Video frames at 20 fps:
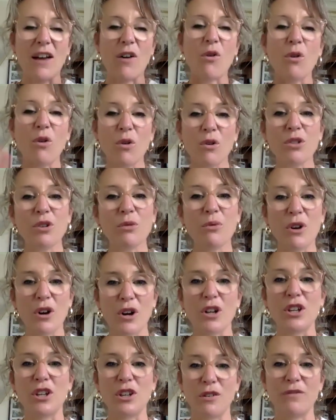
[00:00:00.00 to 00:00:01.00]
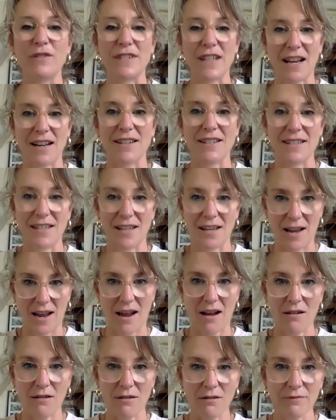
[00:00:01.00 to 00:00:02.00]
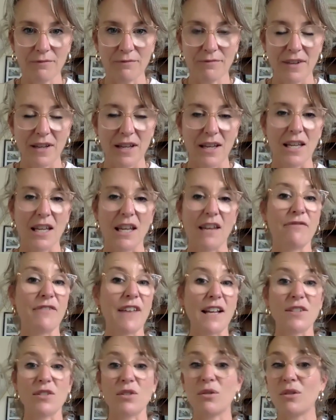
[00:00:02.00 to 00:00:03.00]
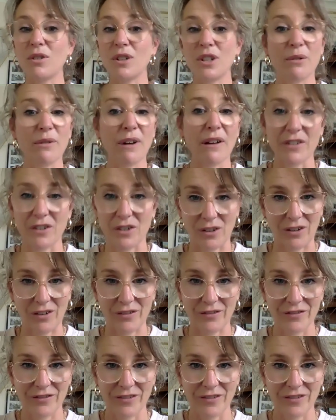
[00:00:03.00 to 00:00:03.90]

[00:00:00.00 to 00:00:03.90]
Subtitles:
all the work you've done to now, if that's all you ever do,